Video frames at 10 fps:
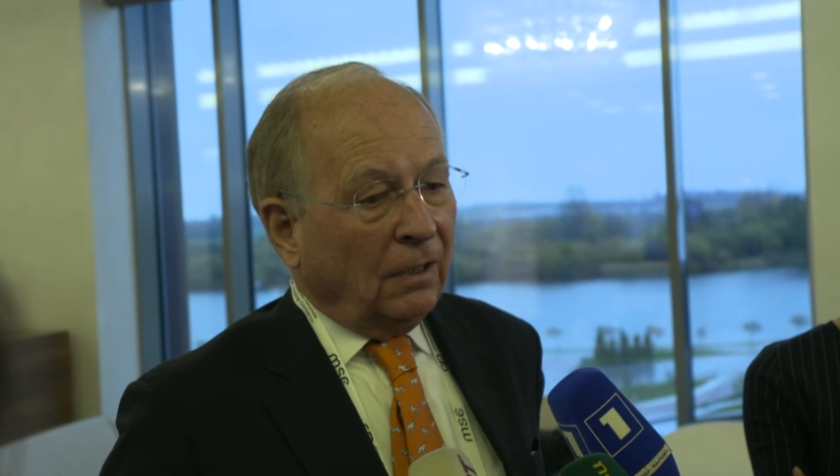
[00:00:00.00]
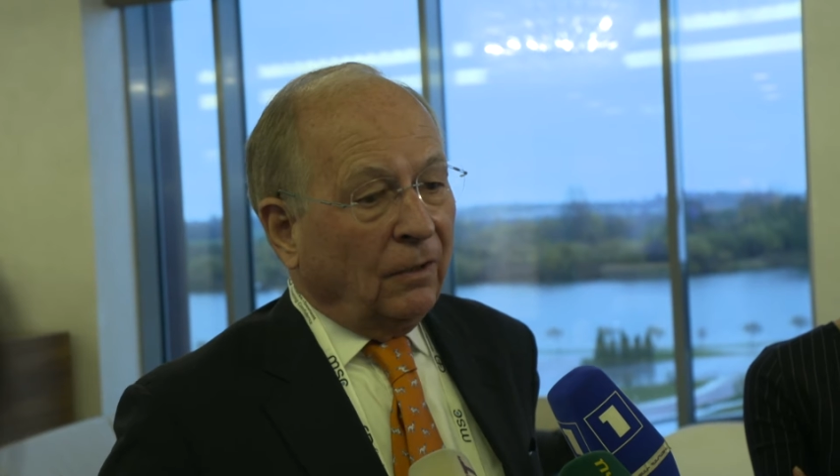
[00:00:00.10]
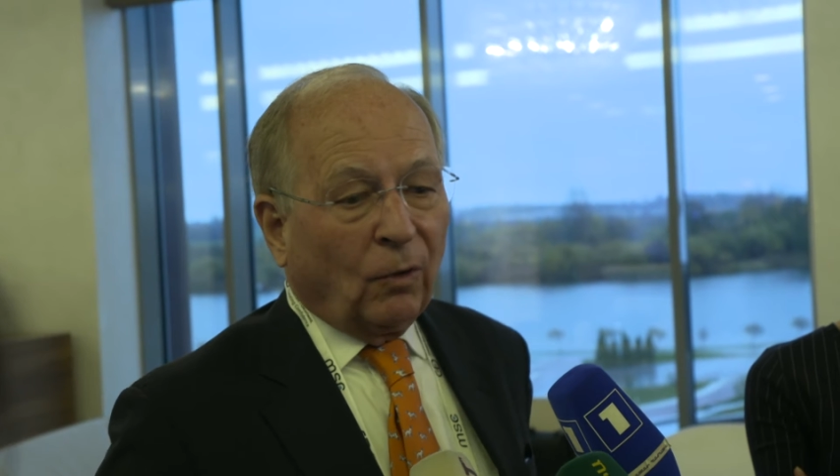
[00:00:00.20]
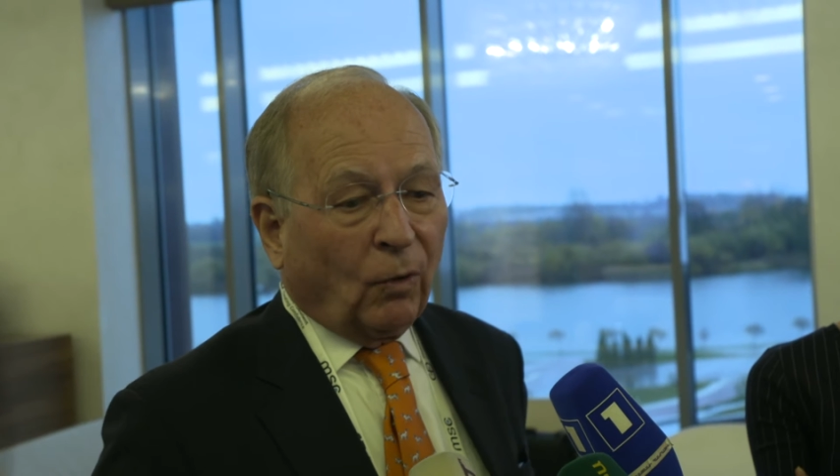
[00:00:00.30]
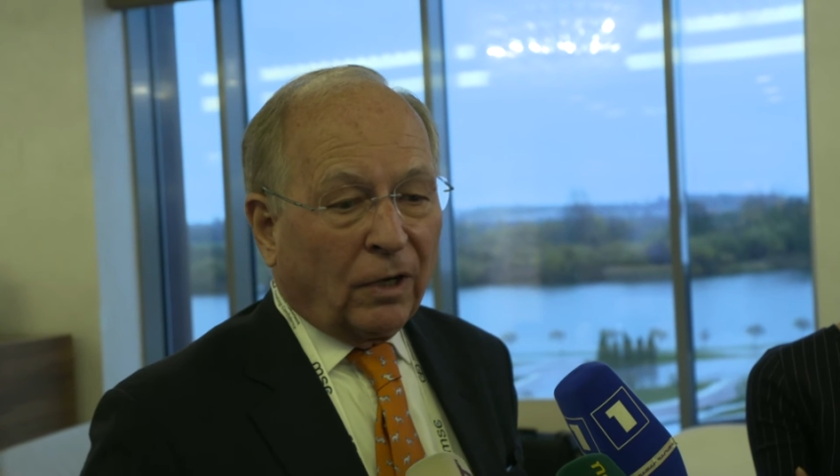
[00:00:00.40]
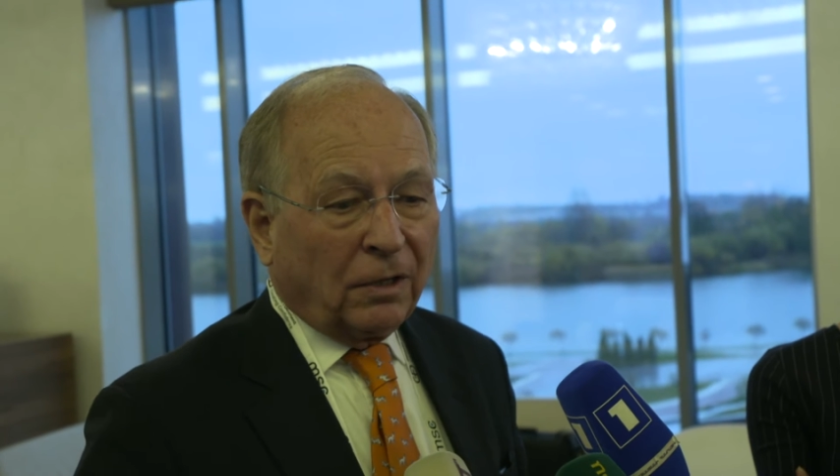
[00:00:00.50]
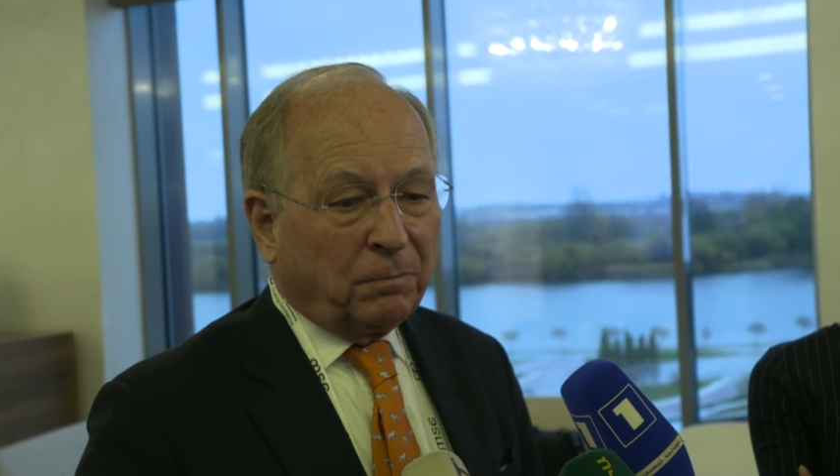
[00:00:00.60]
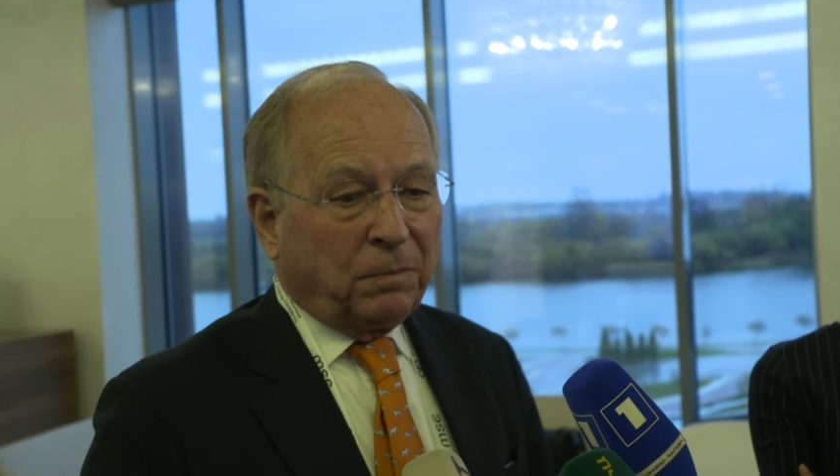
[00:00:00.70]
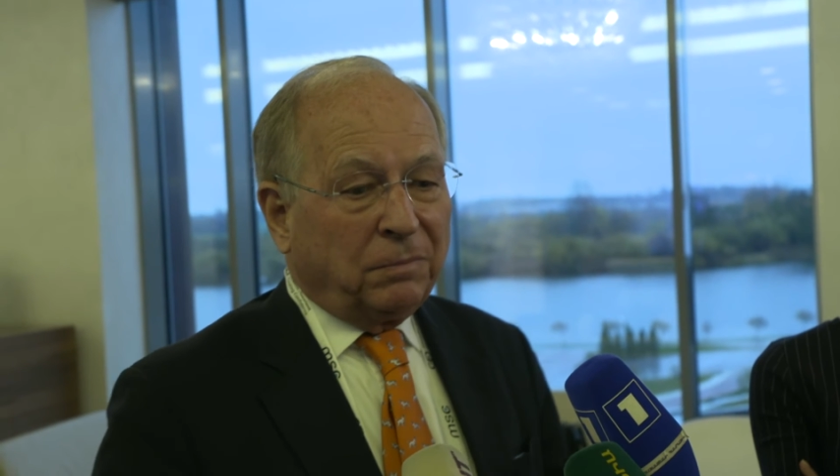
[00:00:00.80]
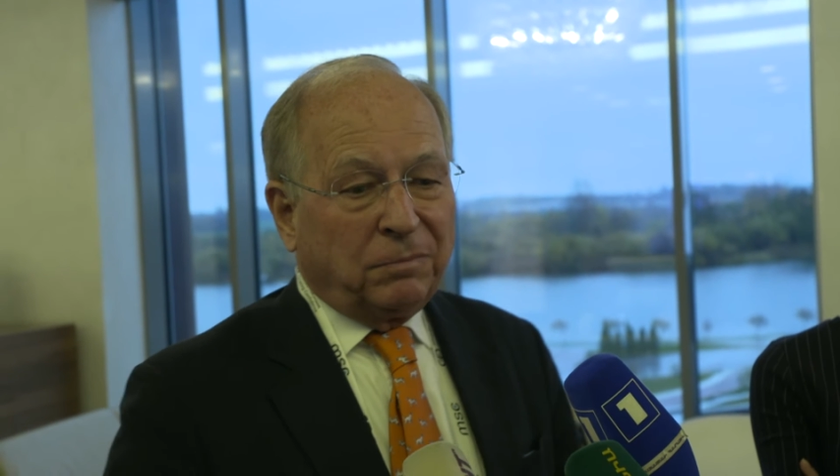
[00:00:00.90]
nor
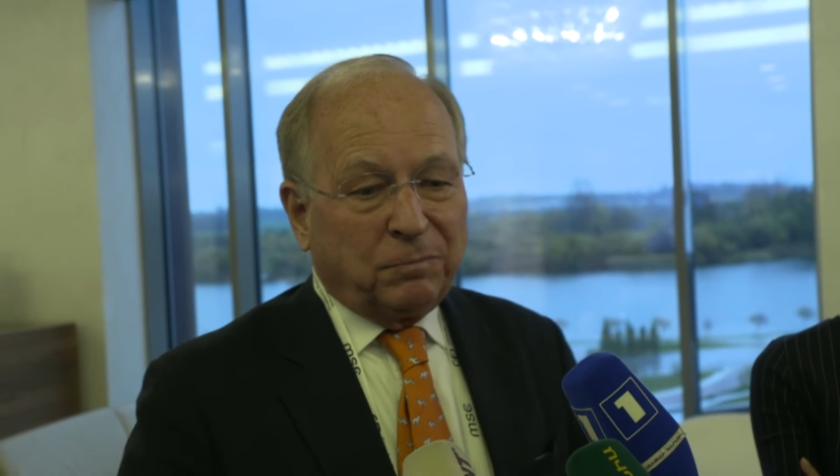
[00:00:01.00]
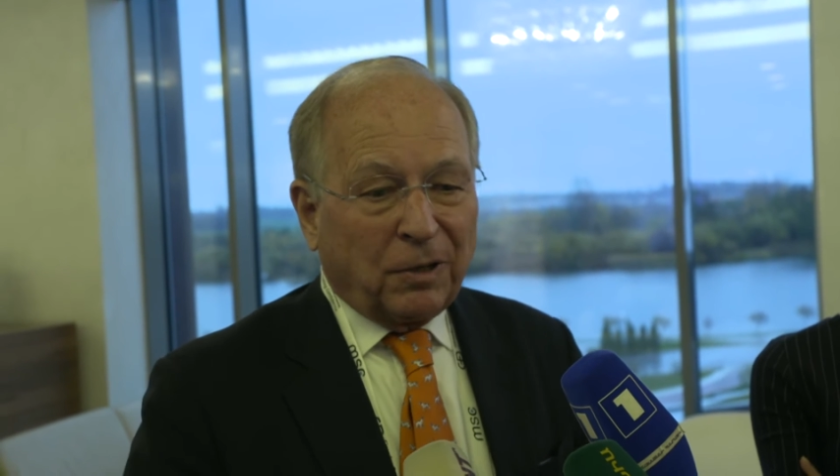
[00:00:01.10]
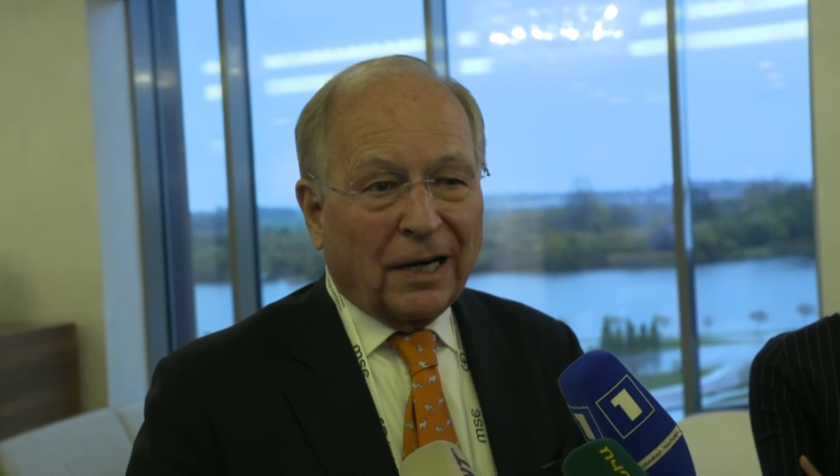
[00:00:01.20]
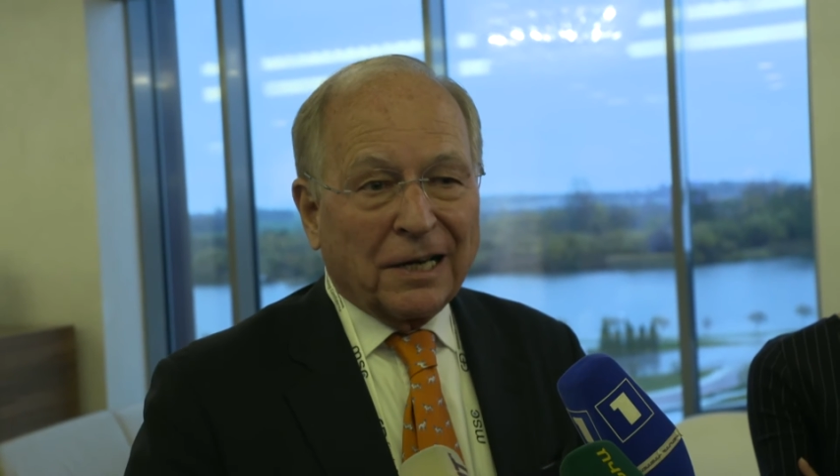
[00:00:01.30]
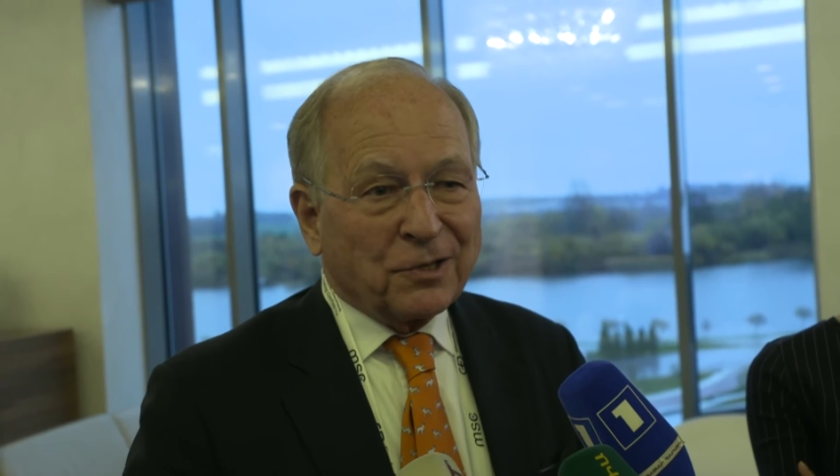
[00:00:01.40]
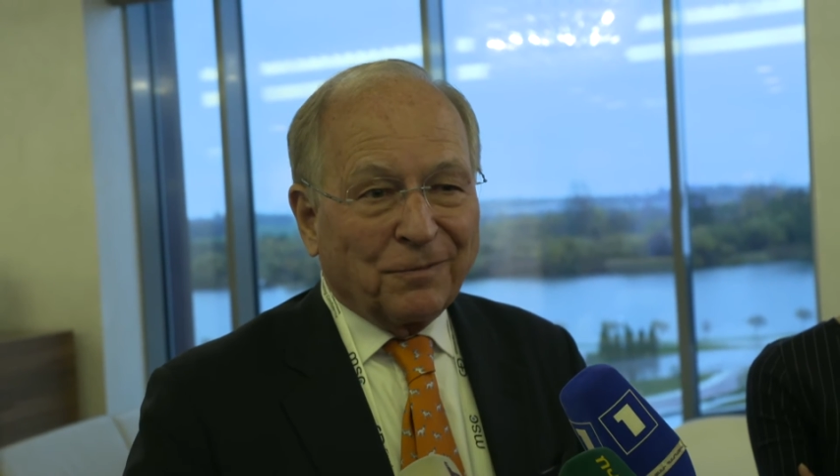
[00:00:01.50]
parts